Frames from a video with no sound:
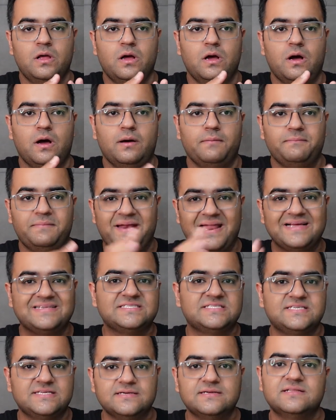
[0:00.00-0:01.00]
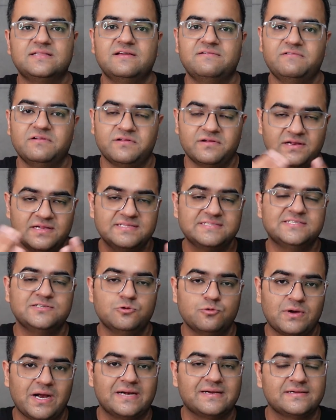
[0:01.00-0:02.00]
uh, next year they will release
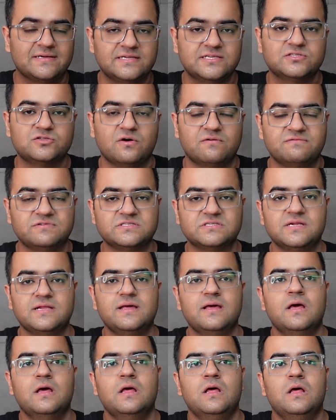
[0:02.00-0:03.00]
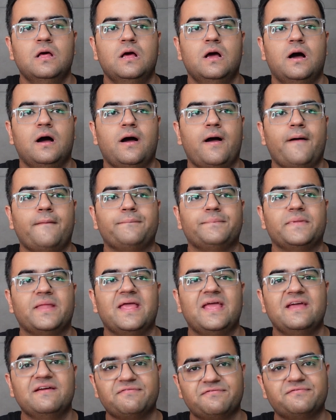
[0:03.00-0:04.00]
new categories, obviously. Um,
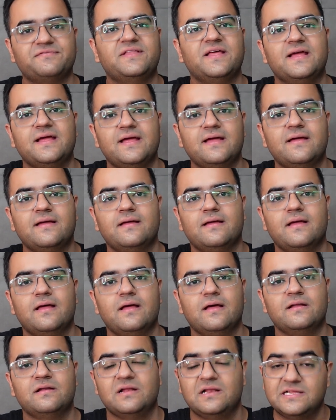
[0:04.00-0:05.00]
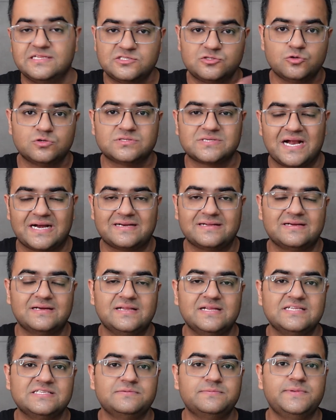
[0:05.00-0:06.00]
if they release those
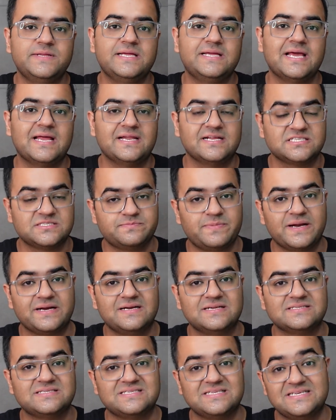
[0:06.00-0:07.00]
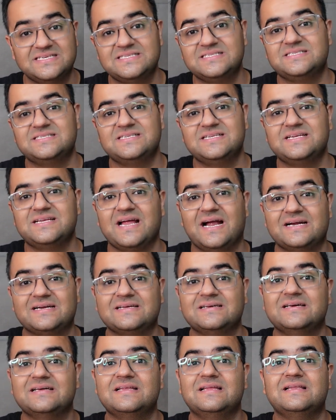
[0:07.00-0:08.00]
categories, we can expect a C E C
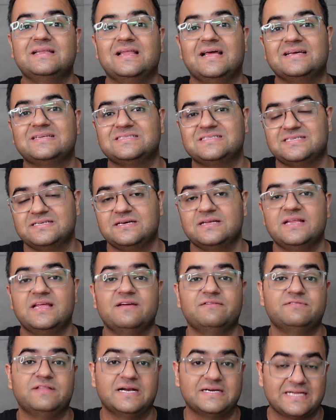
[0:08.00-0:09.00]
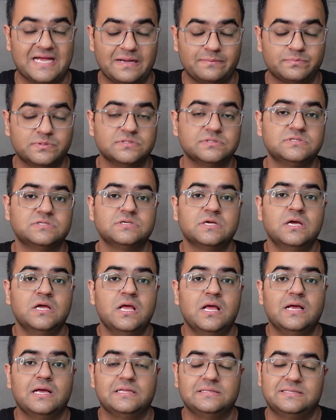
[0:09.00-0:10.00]
category next year. If that happens,
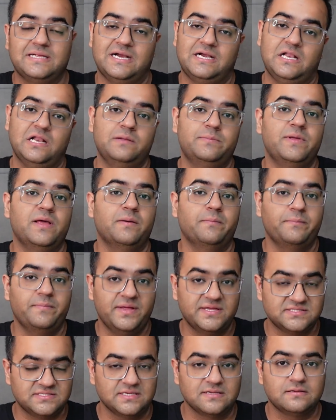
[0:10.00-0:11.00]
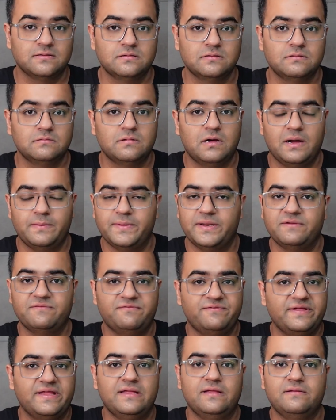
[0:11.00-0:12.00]
that will be amazing. I mean,
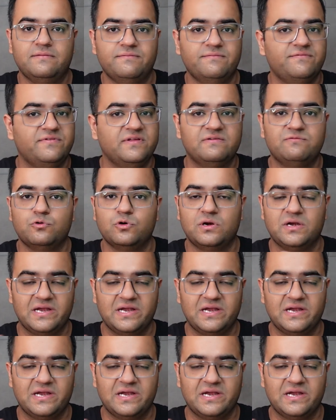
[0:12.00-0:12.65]
we we would